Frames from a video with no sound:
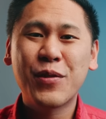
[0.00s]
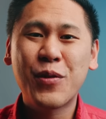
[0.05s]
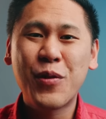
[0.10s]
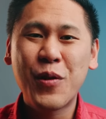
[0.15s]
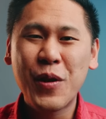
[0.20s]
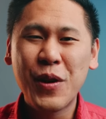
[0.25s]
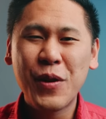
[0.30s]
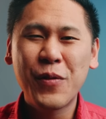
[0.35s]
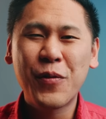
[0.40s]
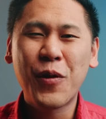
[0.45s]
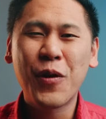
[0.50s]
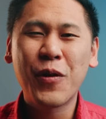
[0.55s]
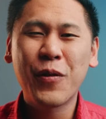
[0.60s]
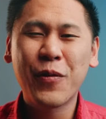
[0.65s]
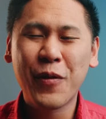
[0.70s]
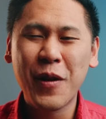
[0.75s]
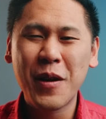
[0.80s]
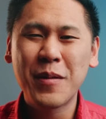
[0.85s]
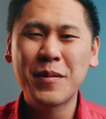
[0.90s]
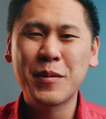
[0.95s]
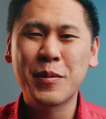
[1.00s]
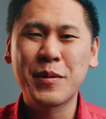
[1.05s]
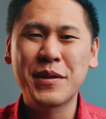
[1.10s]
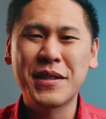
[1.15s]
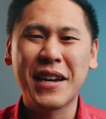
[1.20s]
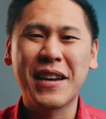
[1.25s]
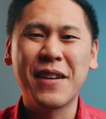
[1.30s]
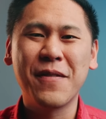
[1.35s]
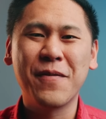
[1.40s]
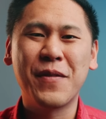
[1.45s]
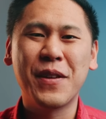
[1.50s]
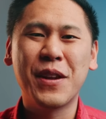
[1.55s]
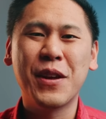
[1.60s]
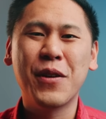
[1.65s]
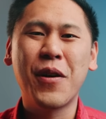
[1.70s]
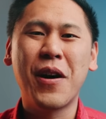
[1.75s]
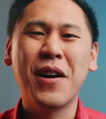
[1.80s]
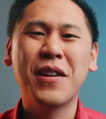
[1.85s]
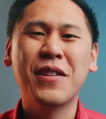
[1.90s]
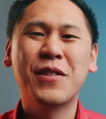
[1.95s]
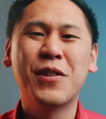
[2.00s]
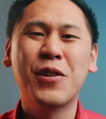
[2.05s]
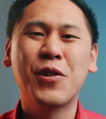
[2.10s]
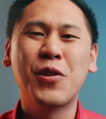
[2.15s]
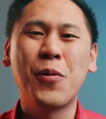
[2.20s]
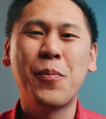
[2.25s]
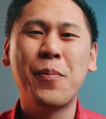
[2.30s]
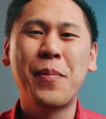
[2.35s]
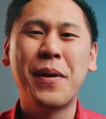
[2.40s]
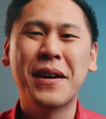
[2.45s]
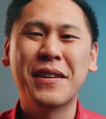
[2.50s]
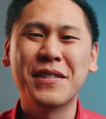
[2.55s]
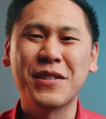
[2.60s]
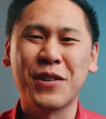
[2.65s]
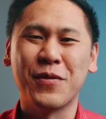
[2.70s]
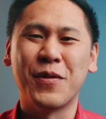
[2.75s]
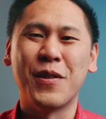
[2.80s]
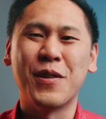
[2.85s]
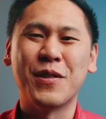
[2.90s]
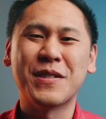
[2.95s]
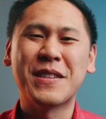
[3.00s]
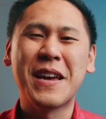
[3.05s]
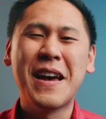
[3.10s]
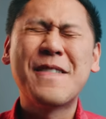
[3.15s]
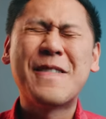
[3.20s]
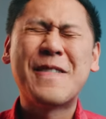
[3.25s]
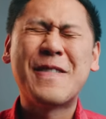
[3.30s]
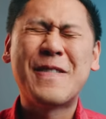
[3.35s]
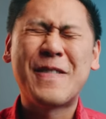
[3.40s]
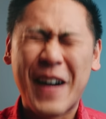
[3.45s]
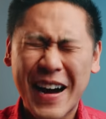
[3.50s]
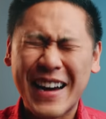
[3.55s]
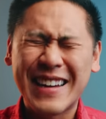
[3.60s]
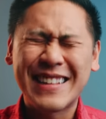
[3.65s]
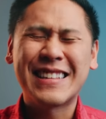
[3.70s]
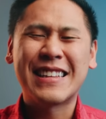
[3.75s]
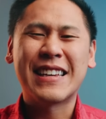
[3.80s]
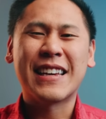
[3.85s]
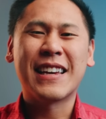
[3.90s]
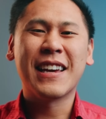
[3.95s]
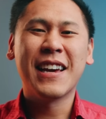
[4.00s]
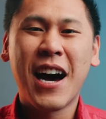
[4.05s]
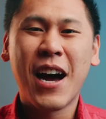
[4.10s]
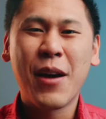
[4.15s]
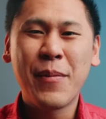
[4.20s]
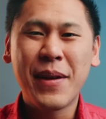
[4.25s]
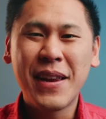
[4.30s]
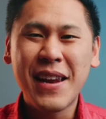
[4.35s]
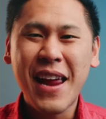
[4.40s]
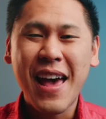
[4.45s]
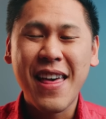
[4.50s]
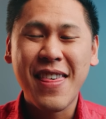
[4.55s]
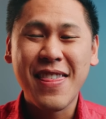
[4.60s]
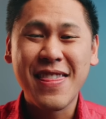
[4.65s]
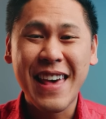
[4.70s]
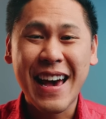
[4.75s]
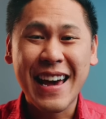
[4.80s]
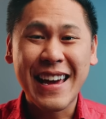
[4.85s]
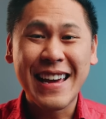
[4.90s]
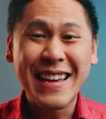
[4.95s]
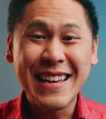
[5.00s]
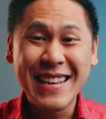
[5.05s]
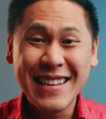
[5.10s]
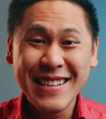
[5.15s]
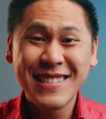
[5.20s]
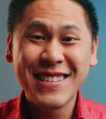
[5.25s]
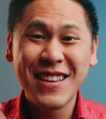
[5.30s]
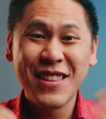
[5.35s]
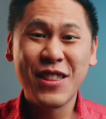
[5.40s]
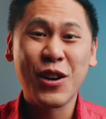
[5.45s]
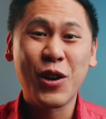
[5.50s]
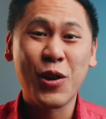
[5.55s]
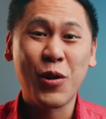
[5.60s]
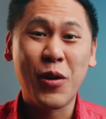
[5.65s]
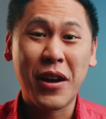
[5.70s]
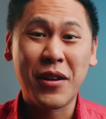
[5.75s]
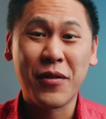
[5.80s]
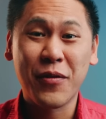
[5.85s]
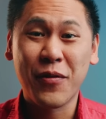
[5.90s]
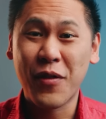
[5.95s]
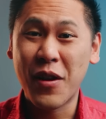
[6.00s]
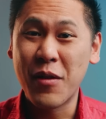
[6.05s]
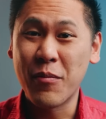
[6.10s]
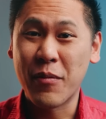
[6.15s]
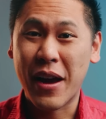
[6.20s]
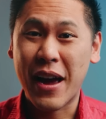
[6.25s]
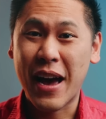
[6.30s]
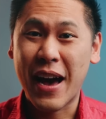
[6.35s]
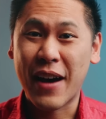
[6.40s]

24 frames per second video on Google Pixel phones. Finally! I mean, that is the correct frame rate